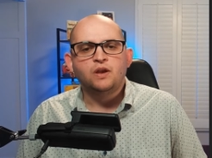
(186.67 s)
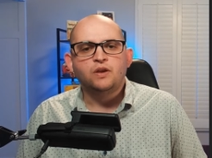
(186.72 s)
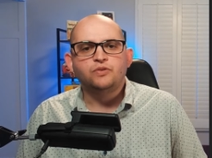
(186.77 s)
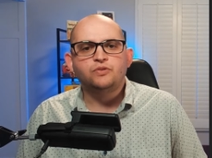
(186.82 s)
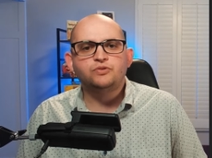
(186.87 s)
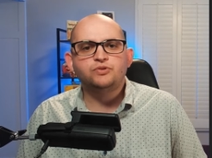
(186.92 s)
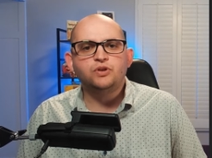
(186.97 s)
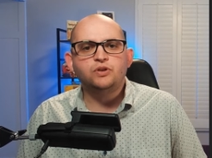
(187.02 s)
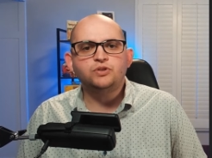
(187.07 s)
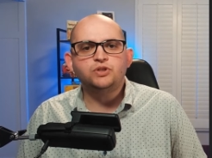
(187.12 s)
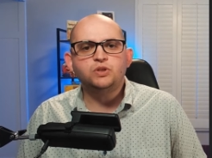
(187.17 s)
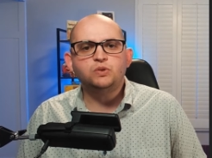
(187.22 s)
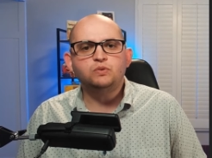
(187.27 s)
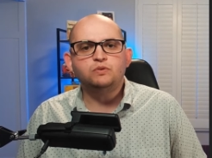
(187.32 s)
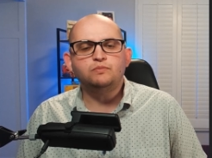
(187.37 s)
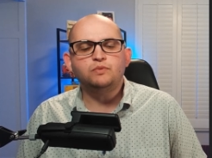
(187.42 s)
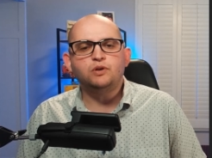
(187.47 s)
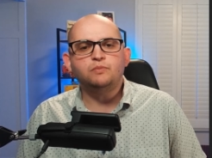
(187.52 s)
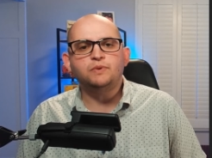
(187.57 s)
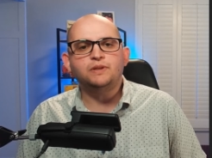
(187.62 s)
There's also a
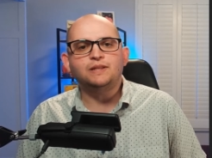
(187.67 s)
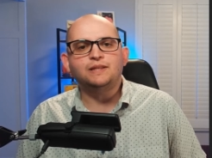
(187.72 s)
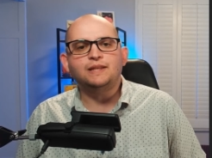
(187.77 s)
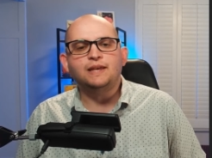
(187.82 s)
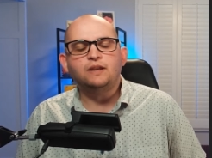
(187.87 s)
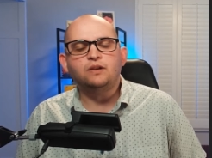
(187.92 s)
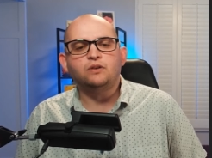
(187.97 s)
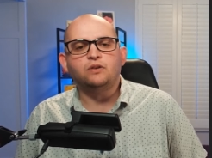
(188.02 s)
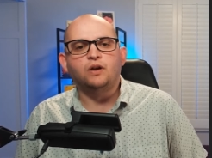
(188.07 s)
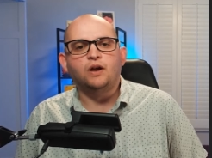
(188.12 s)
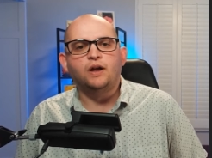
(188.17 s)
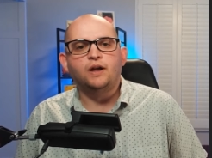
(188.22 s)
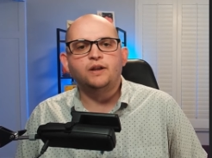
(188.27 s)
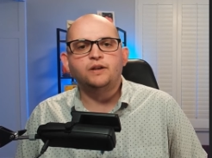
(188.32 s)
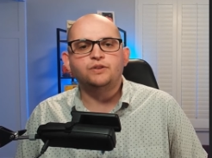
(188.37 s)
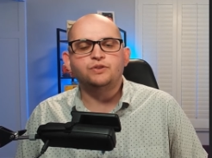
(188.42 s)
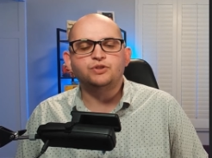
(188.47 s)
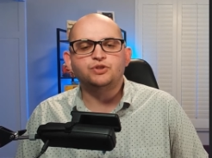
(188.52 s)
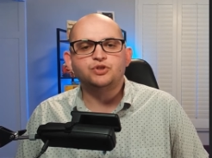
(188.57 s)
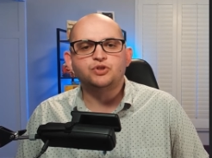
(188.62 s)
moment later on
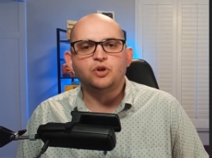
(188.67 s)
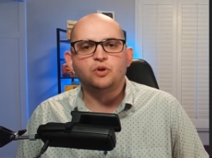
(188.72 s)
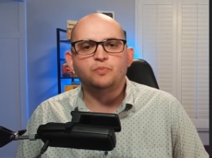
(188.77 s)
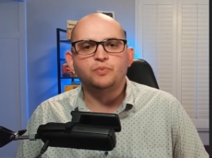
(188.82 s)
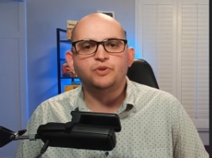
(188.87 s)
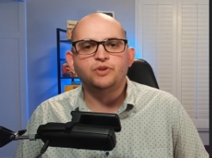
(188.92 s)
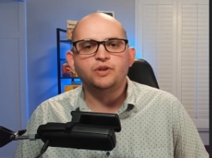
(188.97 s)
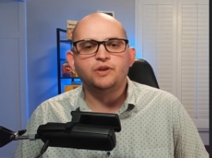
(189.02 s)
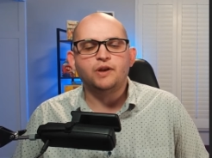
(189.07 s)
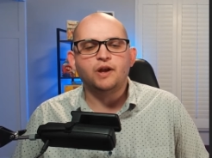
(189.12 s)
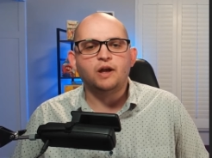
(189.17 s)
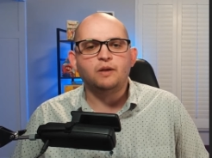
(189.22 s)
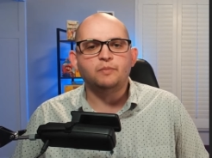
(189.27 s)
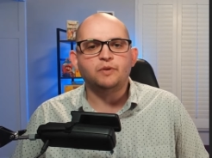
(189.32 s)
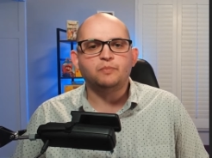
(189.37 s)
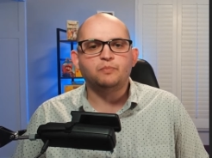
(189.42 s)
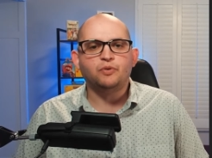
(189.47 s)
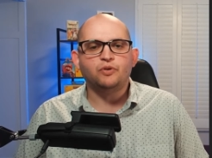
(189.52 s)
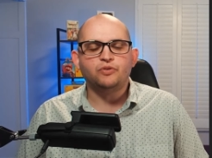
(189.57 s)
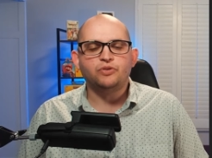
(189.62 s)
in the scope of the
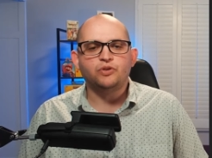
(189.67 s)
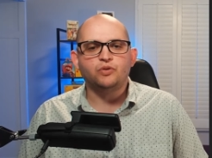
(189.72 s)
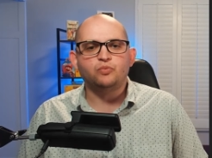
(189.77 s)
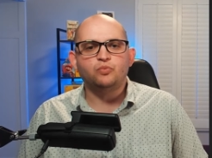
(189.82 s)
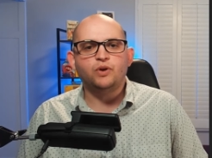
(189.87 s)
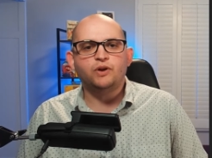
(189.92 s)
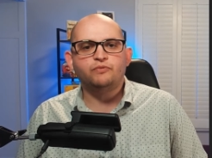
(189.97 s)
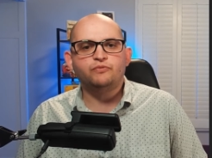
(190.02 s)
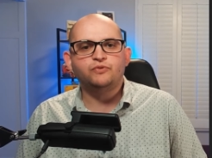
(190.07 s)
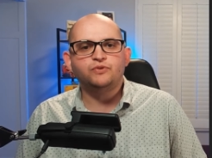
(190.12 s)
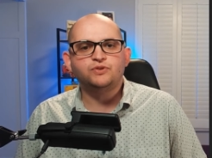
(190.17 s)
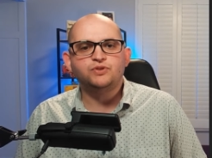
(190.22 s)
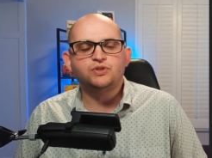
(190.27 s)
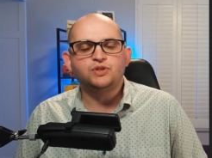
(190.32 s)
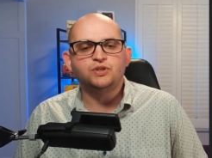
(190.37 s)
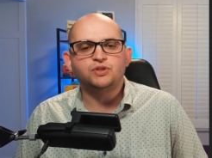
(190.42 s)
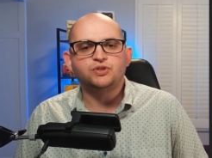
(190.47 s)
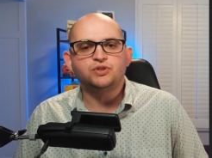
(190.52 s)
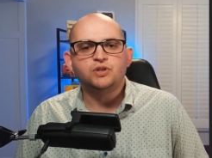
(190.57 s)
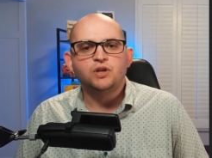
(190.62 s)
comic book that
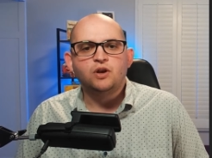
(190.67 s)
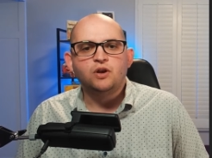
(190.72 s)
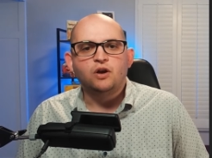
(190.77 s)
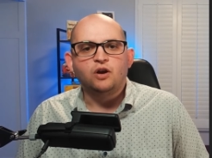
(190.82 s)
references